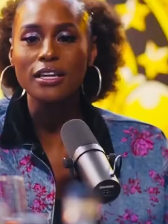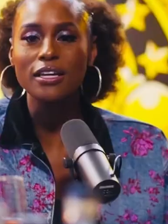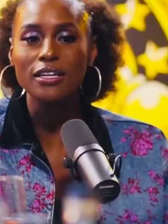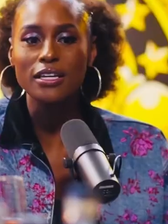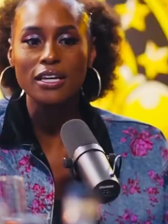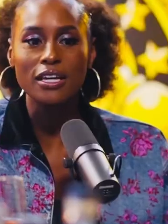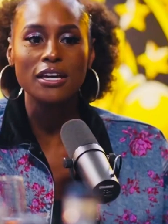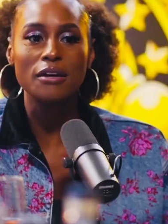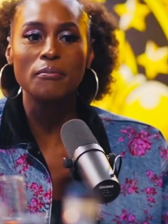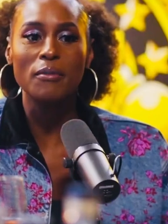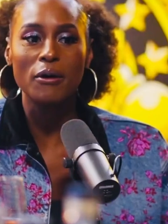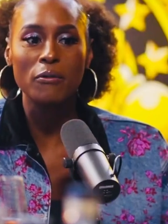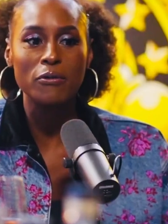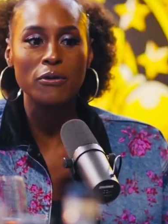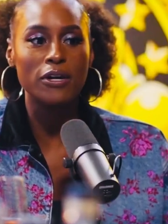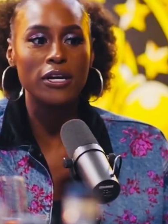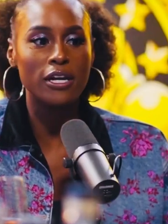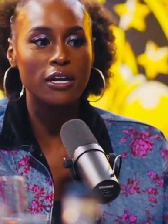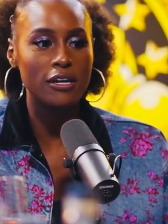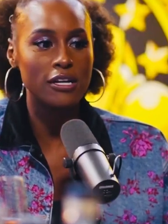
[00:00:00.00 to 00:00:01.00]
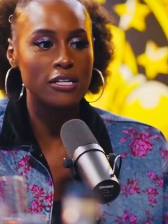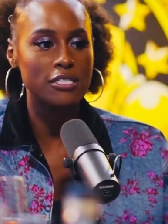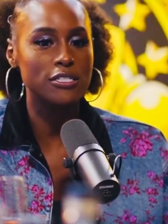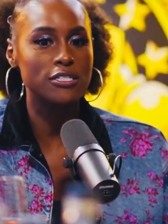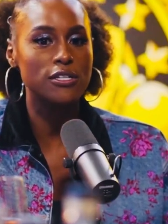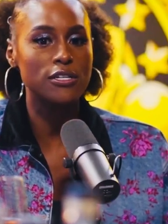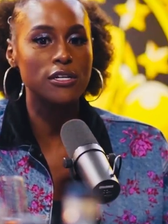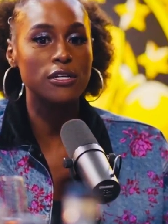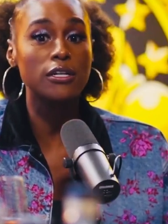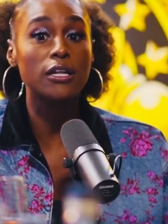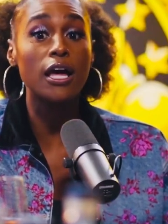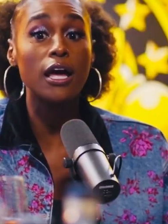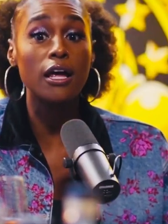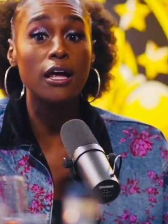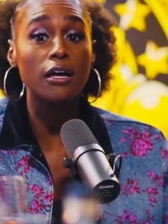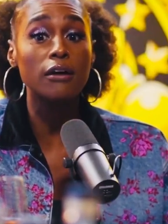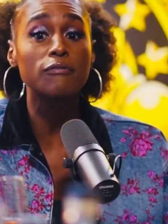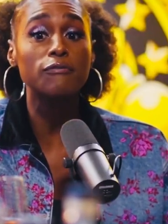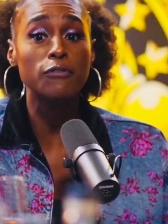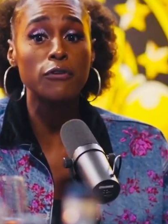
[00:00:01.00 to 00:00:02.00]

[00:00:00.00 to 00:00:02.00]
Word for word: yeah, my real character. Uh,